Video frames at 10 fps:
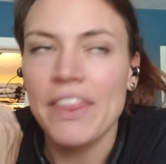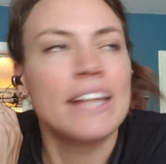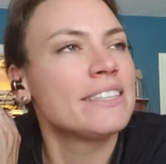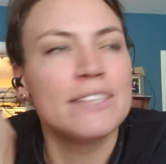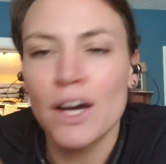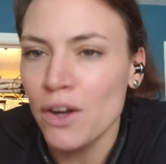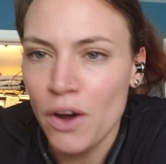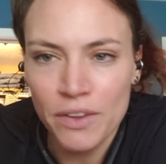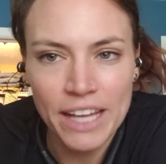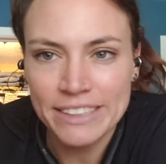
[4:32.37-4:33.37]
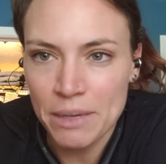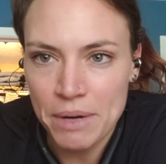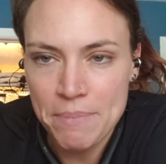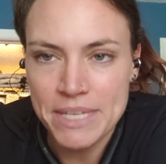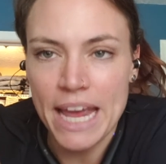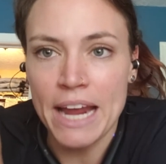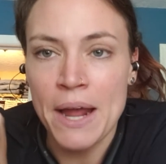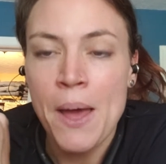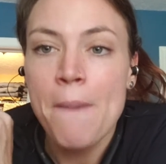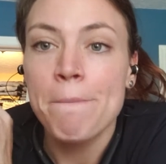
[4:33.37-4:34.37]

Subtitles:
That's not what I'm saying.